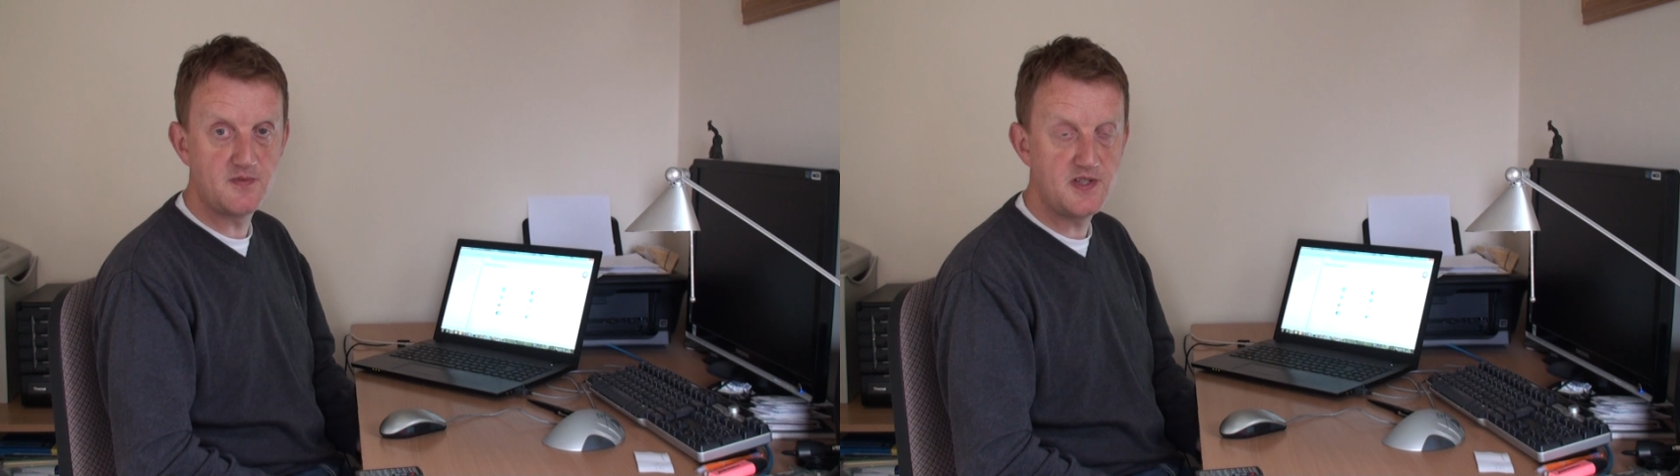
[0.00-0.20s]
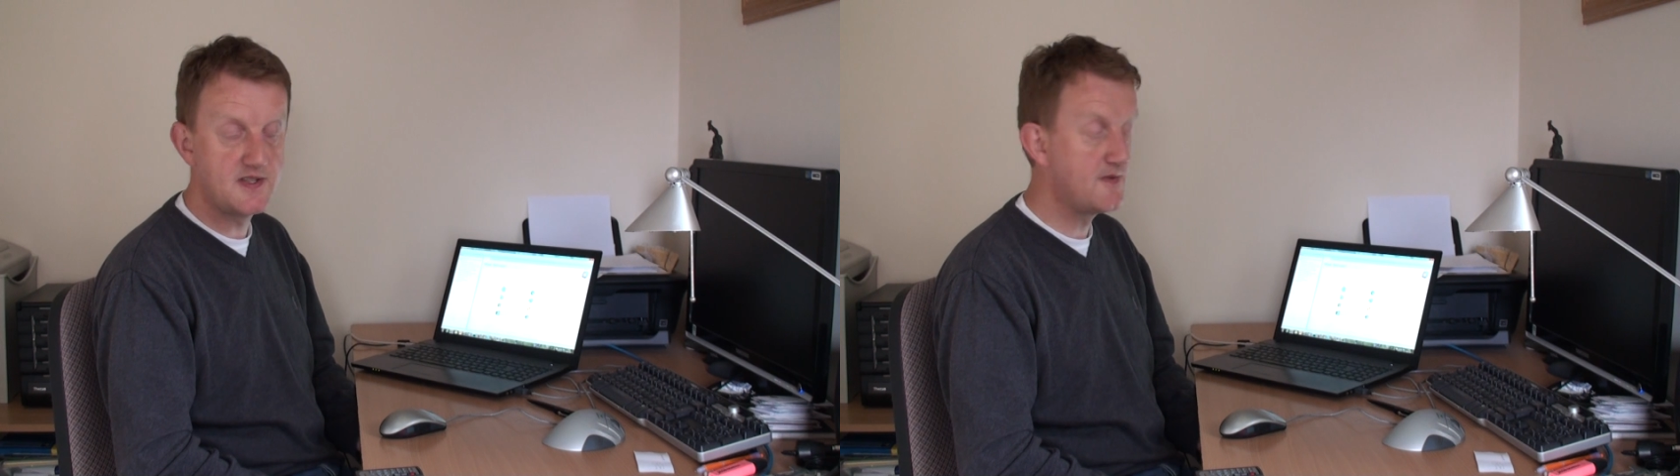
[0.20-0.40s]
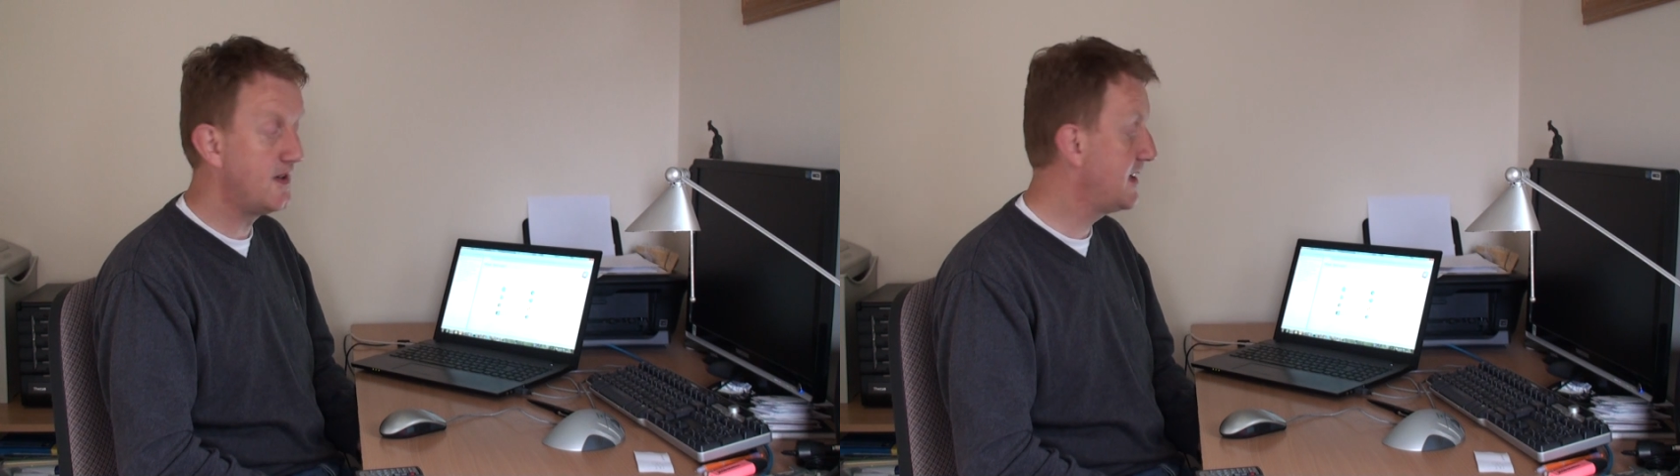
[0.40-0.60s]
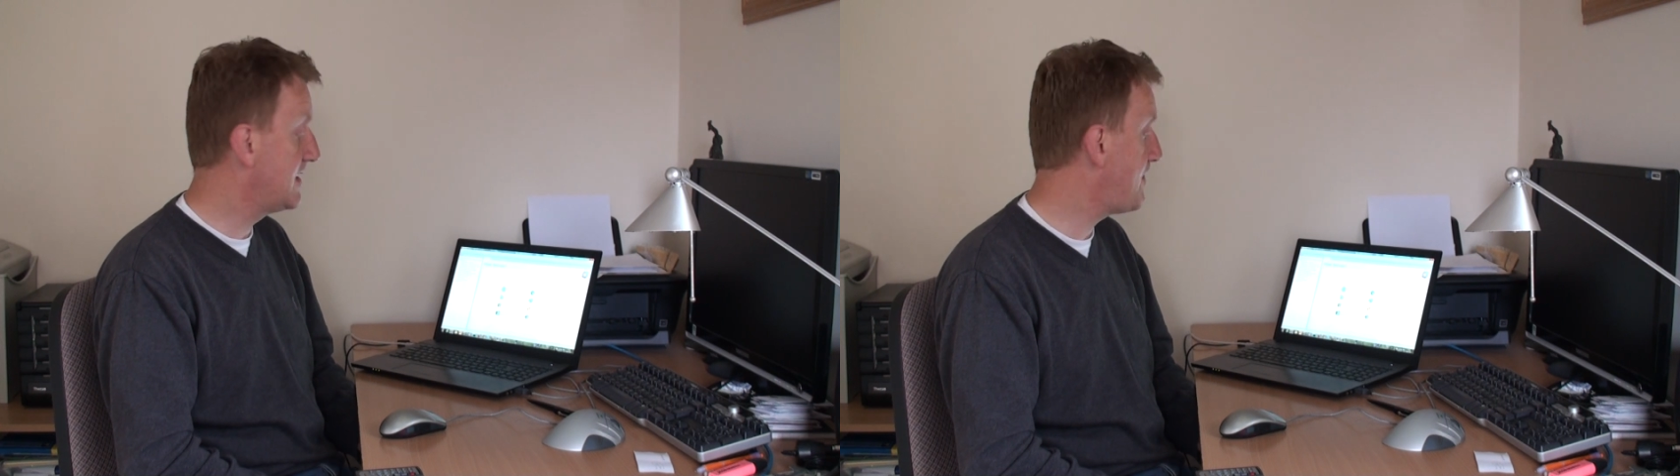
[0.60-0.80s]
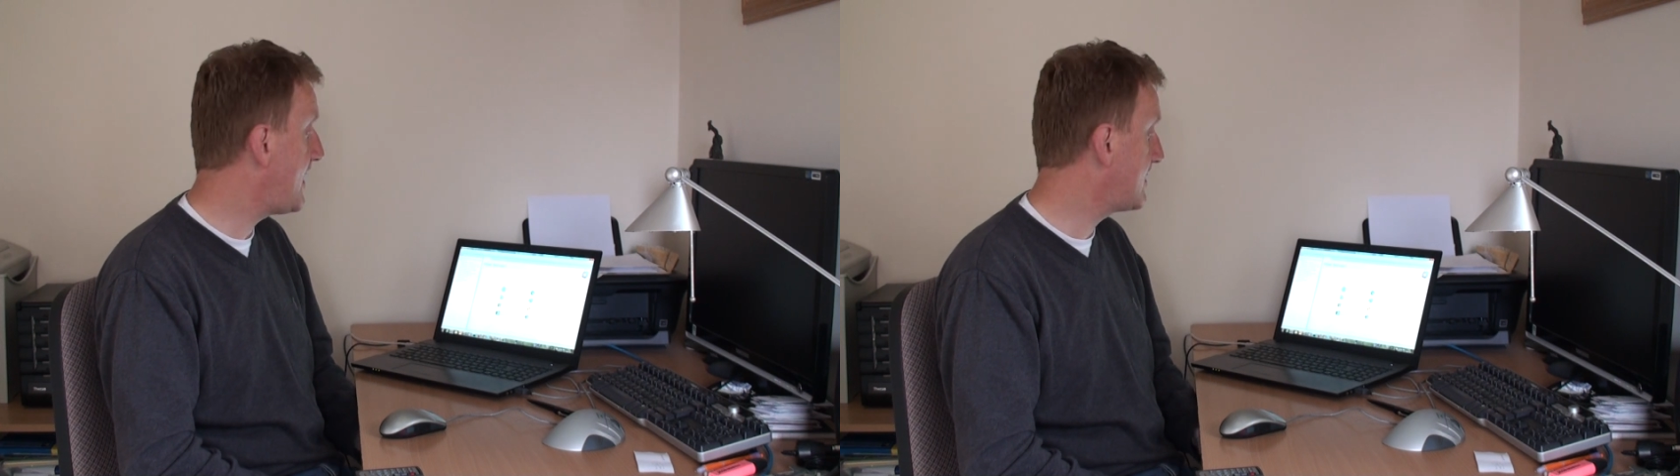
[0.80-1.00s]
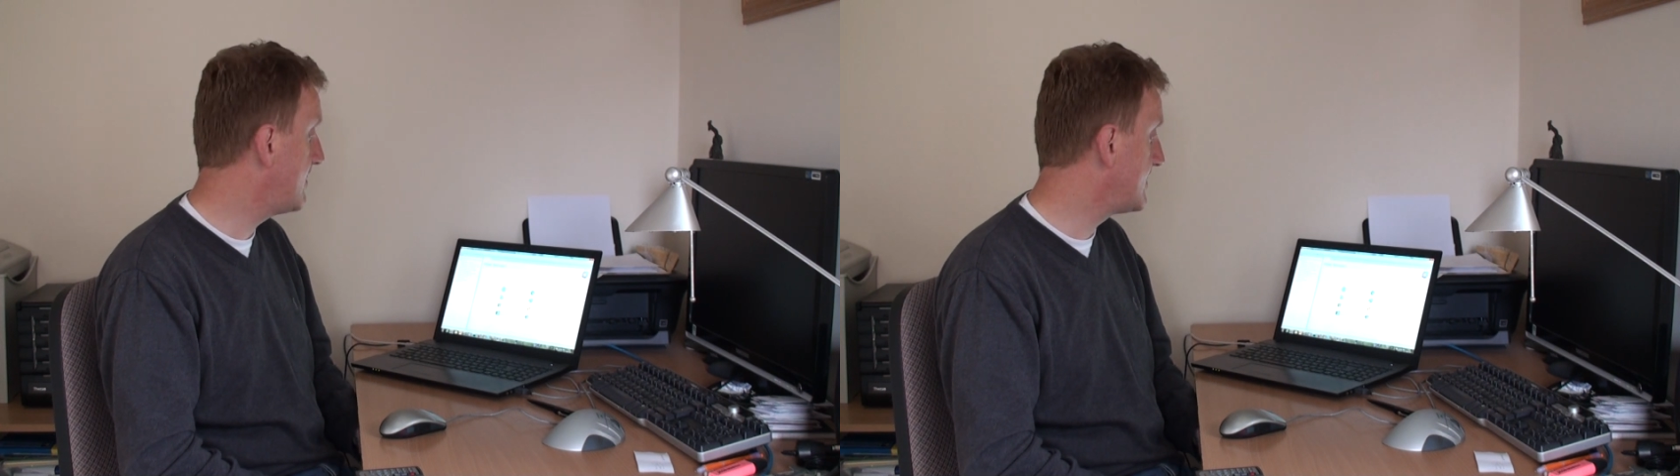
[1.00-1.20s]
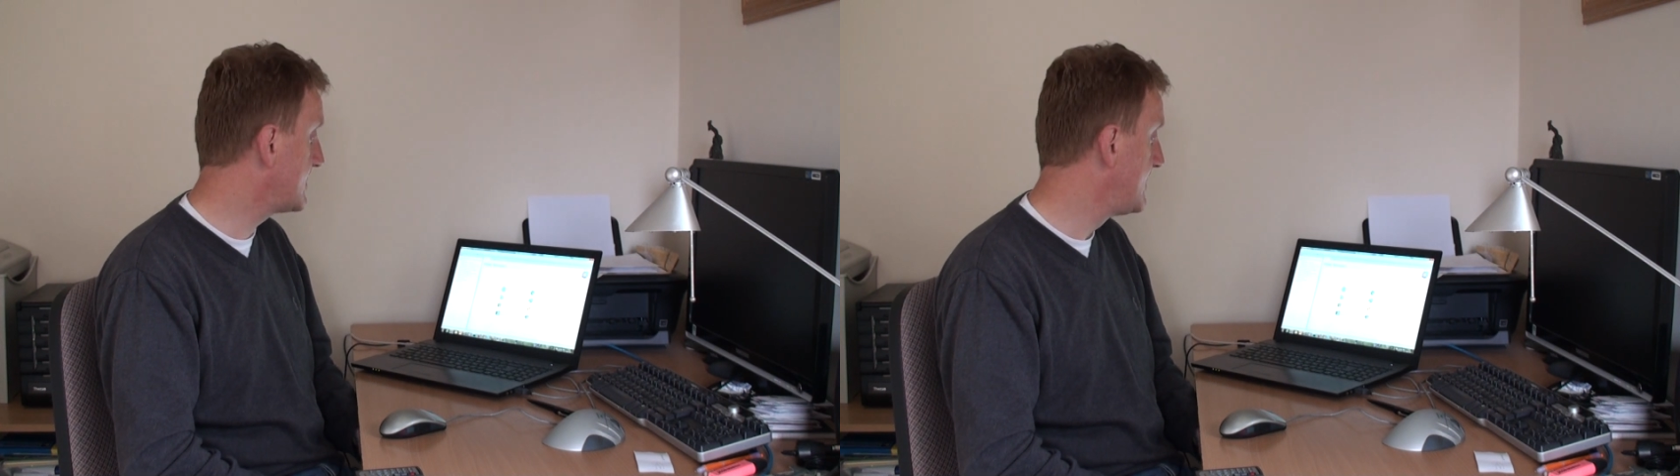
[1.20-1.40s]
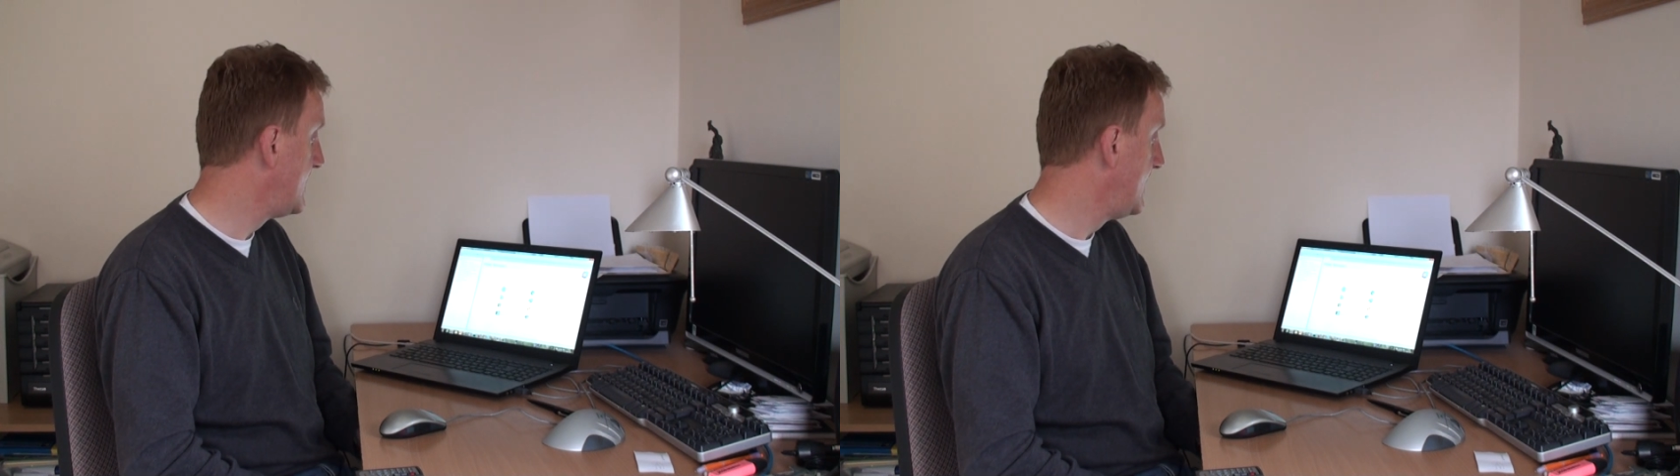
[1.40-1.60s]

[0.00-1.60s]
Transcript: machines running in the background.